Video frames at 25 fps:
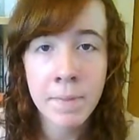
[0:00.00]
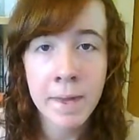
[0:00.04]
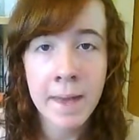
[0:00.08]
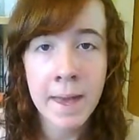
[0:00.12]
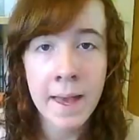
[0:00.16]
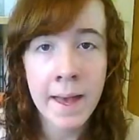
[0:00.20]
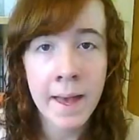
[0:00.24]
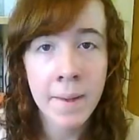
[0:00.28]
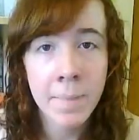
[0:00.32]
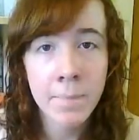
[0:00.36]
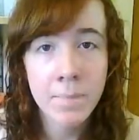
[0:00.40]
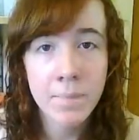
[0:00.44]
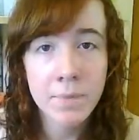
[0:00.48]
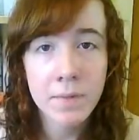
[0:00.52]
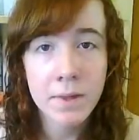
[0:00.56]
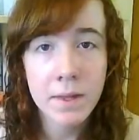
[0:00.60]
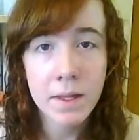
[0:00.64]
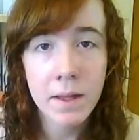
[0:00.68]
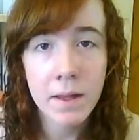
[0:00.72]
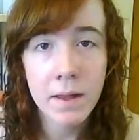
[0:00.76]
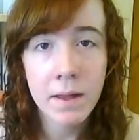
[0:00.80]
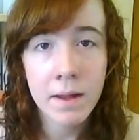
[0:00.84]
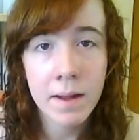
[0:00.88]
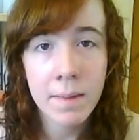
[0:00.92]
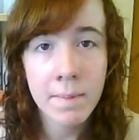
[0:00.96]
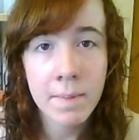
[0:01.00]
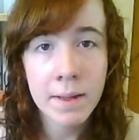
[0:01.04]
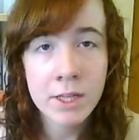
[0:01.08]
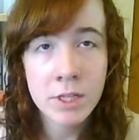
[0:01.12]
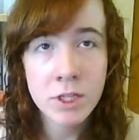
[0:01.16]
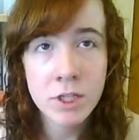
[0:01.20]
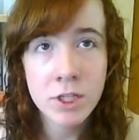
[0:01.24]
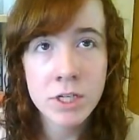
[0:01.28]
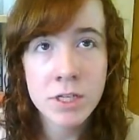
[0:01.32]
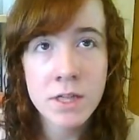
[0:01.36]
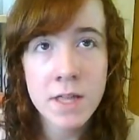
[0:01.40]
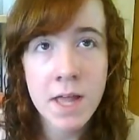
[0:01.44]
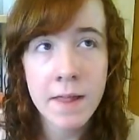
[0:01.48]
But yeah, and I
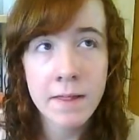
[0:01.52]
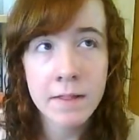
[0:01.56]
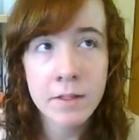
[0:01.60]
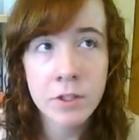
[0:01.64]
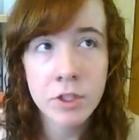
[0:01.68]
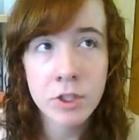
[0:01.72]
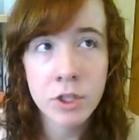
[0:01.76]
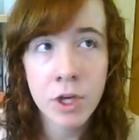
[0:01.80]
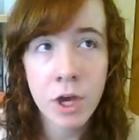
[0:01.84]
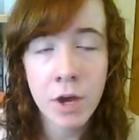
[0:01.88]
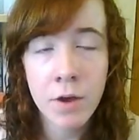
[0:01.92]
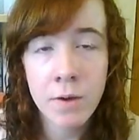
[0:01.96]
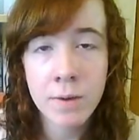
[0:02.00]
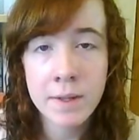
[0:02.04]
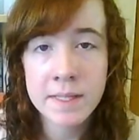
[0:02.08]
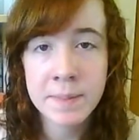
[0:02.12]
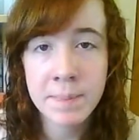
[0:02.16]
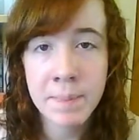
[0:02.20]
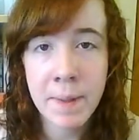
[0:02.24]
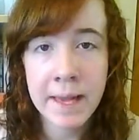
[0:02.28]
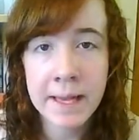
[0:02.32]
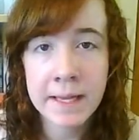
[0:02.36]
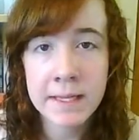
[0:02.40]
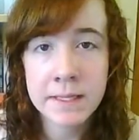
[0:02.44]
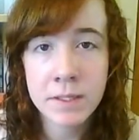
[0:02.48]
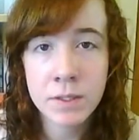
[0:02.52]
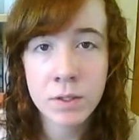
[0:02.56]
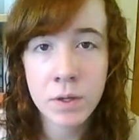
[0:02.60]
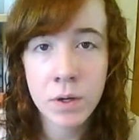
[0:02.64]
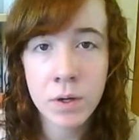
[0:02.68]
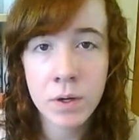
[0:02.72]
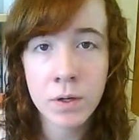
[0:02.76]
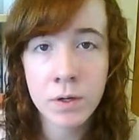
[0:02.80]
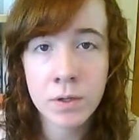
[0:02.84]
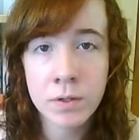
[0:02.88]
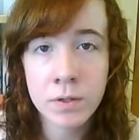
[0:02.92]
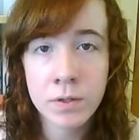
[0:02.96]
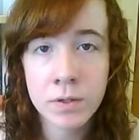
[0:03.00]
mentioned that the show is based
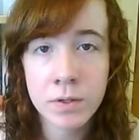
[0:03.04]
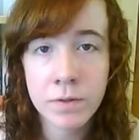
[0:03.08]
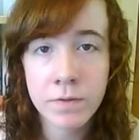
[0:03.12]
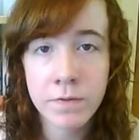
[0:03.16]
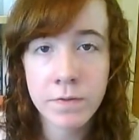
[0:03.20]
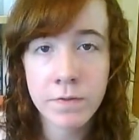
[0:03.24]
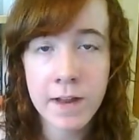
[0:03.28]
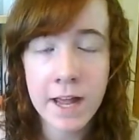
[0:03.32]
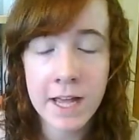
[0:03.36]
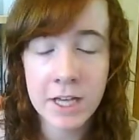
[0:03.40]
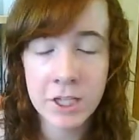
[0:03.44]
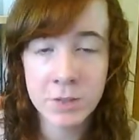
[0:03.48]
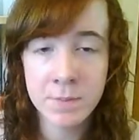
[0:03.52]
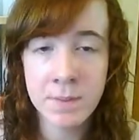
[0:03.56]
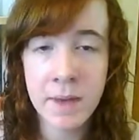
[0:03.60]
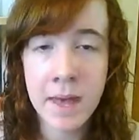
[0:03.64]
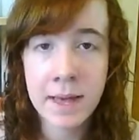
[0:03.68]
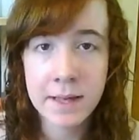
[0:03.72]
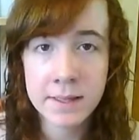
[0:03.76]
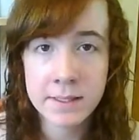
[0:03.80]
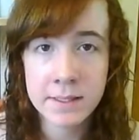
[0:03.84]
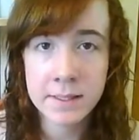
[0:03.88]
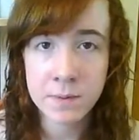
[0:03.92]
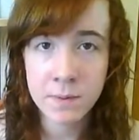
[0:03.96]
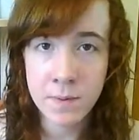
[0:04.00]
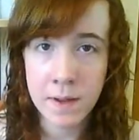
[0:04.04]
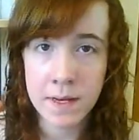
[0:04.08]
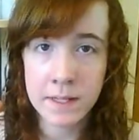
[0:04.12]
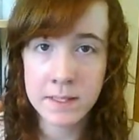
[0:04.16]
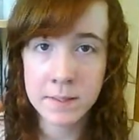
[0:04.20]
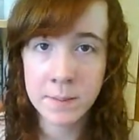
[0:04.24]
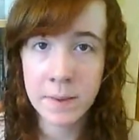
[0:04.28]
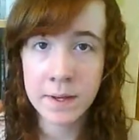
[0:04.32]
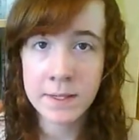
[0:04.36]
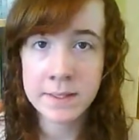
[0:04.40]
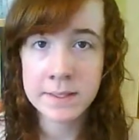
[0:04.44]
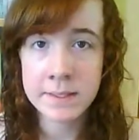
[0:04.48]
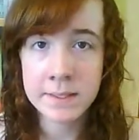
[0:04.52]
on flashbacks as well as
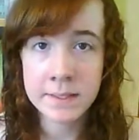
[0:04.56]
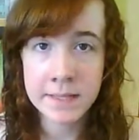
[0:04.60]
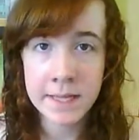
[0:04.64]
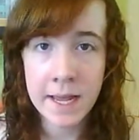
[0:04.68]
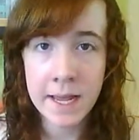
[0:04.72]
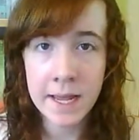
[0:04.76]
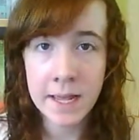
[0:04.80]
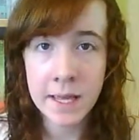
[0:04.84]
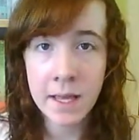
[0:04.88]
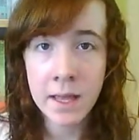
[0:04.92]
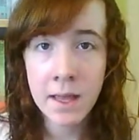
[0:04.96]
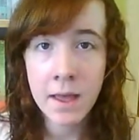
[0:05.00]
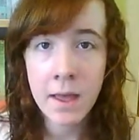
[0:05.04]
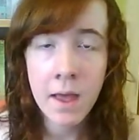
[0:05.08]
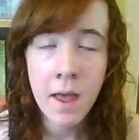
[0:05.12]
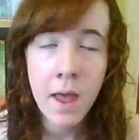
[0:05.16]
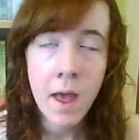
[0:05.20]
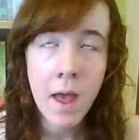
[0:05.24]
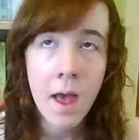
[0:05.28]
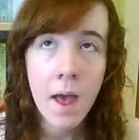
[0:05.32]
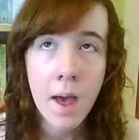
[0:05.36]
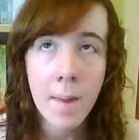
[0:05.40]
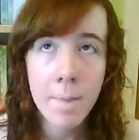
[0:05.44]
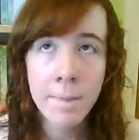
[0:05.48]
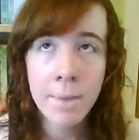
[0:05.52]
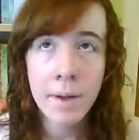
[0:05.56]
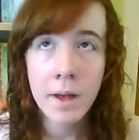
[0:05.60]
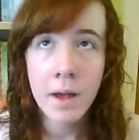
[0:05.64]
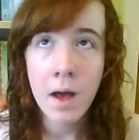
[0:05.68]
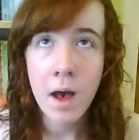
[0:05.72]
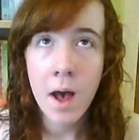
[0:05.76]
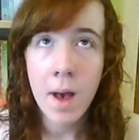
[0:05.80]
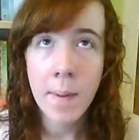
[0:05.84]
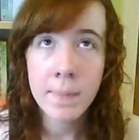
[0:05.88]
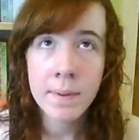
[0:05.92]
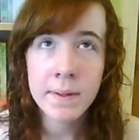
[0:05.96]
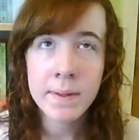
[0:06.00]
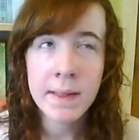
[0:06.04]
present day, but
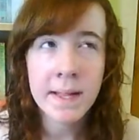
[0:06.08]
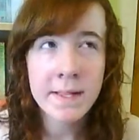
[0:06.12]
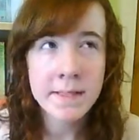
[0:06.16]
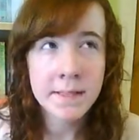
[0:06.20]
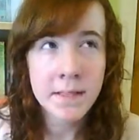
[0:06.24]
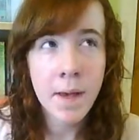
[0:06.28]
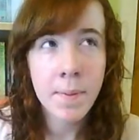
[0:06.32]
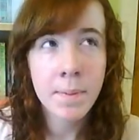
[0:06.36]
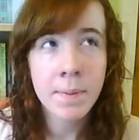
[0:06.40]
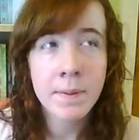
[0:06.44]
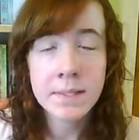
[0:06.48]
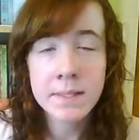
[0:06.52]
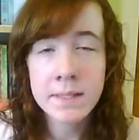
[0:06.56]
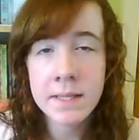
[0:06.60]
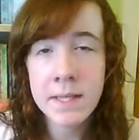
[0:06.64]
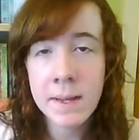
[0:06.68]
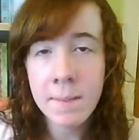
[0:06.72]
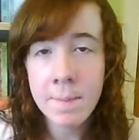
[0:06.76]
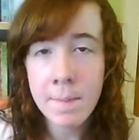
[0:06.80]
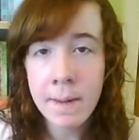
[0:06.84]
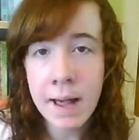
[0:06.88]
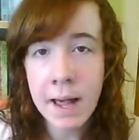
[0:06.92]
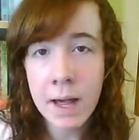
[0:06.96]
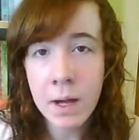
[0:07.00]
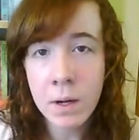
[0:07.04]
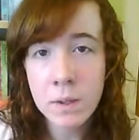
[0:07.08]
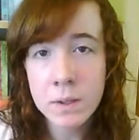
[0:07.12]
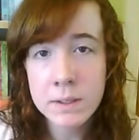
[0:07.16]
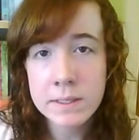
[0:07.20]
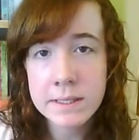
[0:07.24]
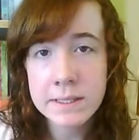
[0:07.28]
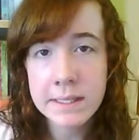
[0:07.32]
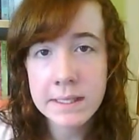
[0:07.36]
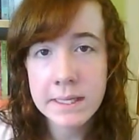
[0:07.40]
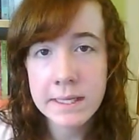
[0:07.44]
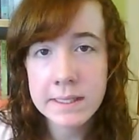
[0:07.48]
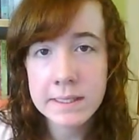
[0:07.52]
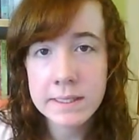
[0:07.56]
that's up until about
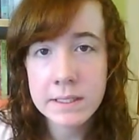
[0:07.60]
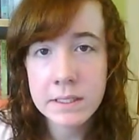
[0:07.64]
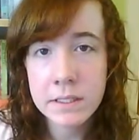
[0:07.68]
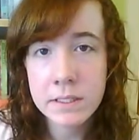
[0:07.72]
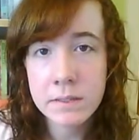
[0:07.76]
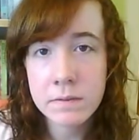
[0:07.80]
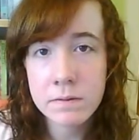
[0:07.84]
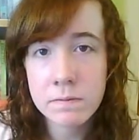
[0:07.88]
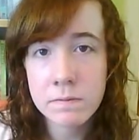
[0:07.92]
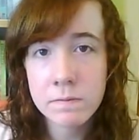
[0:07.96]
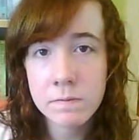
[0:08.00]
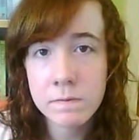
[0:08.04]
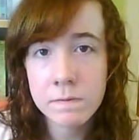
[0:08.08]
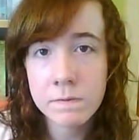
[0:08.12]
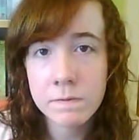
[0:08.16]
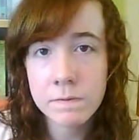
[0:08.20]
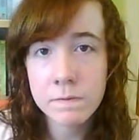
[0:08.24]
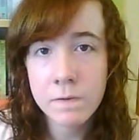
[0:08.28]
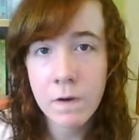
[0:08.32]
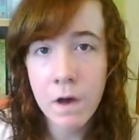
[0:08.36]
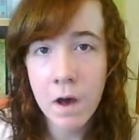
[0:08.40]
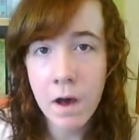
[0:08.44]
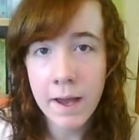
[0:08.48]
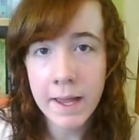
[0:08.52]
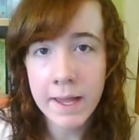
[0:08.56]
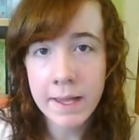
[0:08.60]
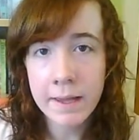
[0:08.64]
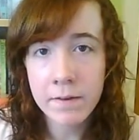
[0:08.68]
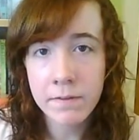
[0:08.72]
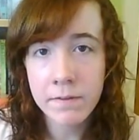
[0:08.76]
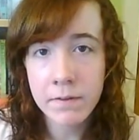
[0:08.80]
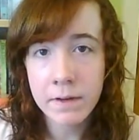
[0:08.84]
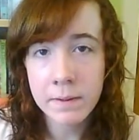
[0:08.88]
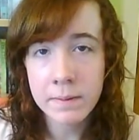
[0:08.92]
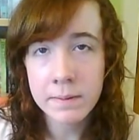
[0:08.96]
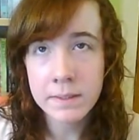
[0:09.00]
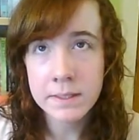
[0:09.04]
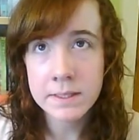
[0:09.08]
season 5,
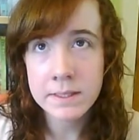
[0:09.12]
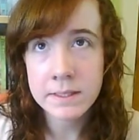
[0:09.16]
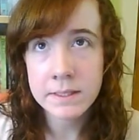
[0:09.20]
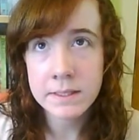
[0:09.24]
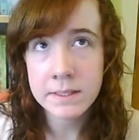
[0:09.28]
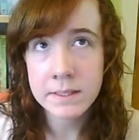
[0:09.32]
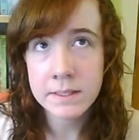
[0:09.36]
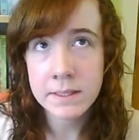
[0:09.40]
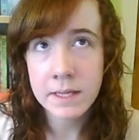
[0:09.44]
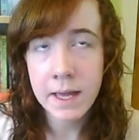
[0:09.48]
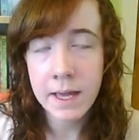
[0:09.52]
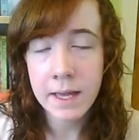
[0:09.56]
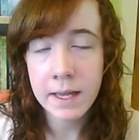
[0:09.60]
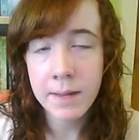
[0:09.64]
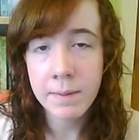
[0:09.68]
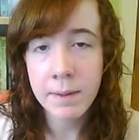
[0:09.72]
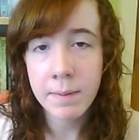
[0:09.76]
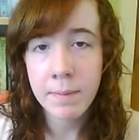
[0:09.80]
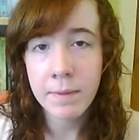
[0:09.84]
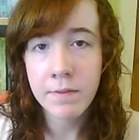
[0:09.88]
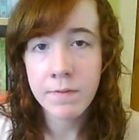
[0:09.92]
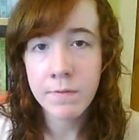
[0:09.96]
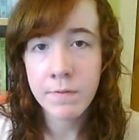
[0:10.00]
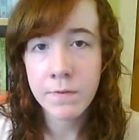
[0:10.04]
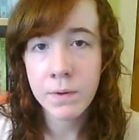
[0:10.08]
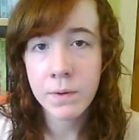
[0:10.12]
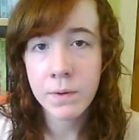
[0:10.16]
I would say, maybe